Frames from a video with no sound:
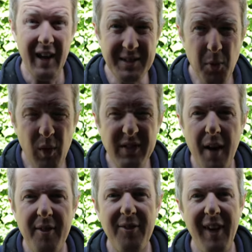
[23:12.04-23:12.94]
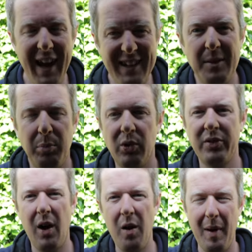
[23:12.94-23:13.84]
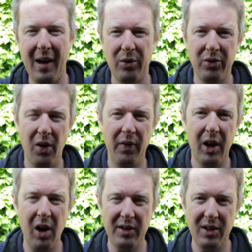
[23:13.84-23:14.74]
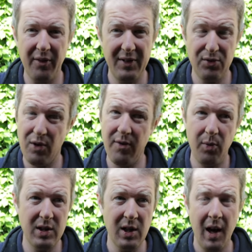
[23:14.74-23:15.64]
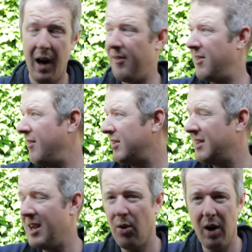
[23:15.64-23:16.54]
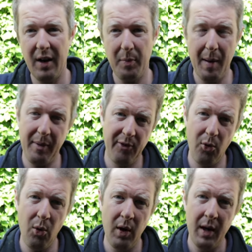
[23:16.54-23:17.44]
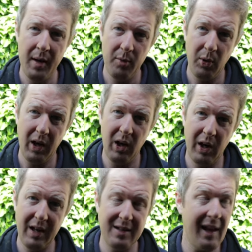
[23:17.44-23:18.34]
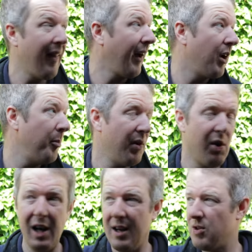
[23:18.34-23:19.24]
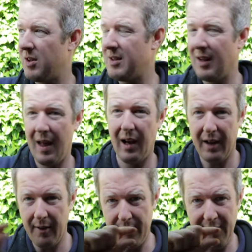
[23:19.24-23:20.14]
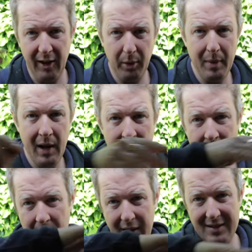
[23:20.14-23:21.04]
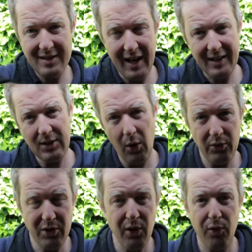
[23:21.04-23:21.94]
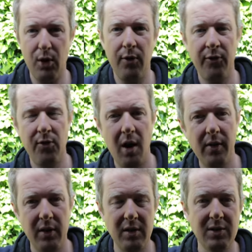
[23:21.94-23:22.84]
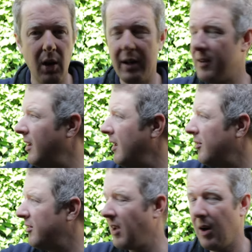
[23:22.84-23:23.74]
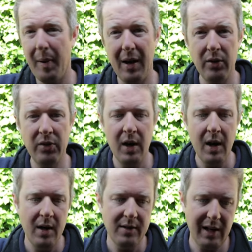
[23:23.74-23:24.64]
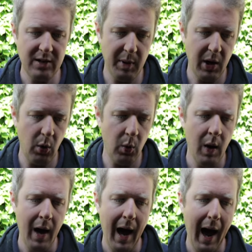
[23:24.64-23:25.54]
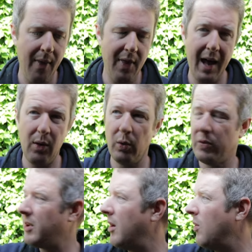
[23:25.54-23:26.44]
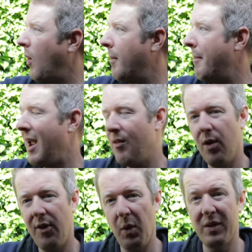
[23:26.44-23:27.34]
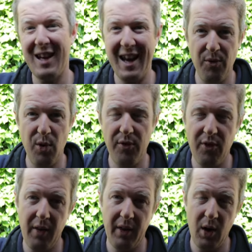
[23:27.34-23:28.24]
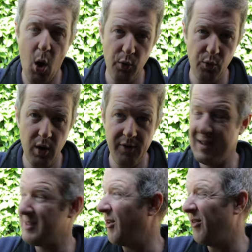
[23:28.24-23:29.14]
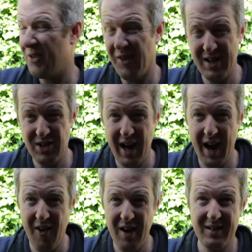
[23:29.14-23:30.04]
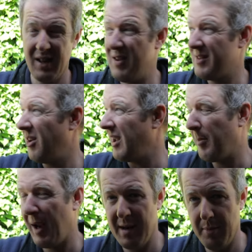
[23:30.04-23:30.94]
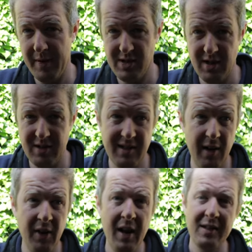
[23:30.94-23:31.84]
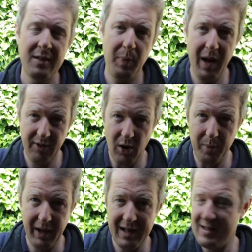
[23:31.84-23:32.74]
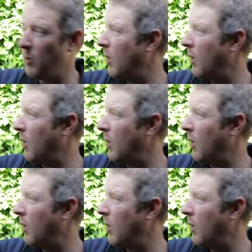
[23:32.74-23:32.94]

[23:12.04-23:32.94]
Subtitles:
customer wants flexible solar panels on the garden office roof, which I've never seen or heard about before. We're gonna look into that. That could be really interesting. They're like a film that sticks onto the roof rather than solid solar panels, so that should be cool. And then also on the main roof, he wants in roof rather than on roof. It's a conservation area, so he's got to get planning permission and stuff. It's a bit of a complicated